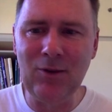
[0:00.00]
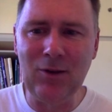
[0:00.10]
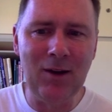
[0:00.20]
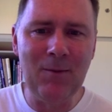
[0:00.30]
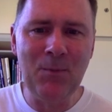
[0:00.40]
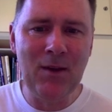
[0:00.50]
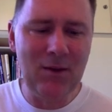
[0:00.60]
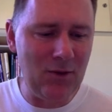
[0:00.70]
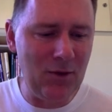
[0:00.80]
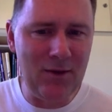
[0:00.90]
Okay,
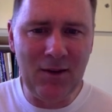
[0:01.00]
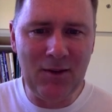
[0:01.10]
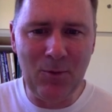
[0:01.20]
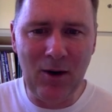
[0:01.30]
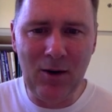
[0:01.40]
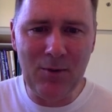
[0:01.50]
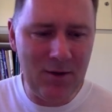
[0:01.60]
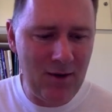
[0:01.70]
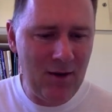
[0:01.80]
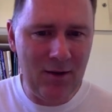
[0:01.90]
so in the experiment,